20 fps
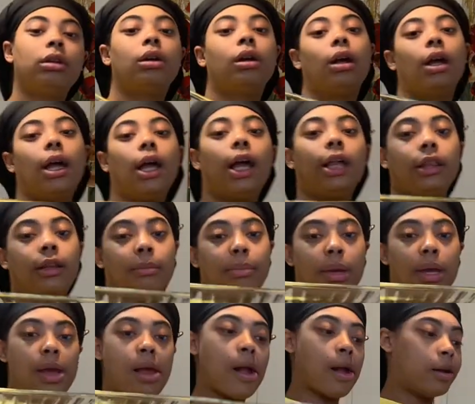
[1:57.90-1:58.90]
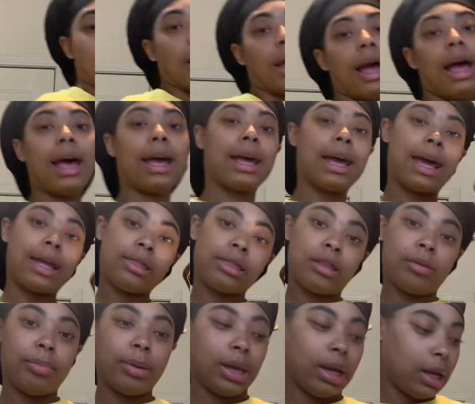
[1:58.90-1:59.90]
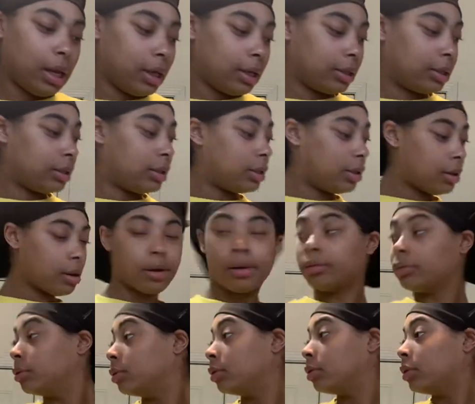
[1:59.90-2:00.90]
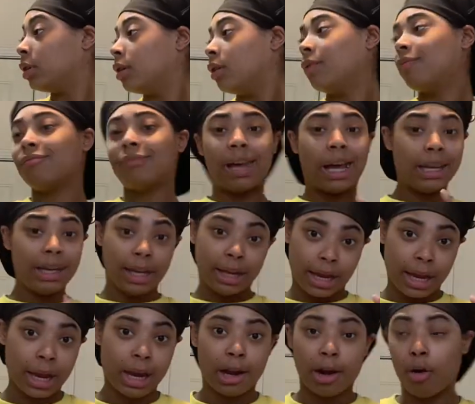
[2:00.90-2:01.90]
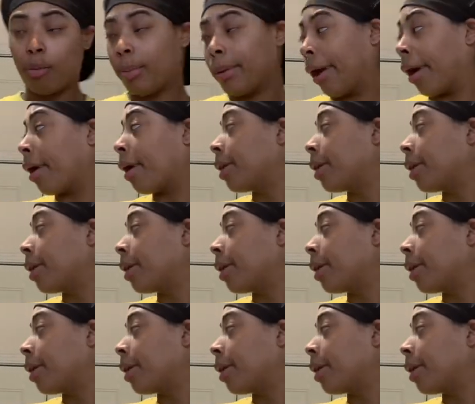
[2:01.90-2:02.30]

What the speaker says: I got the pan. I got the beans. I need a can opener.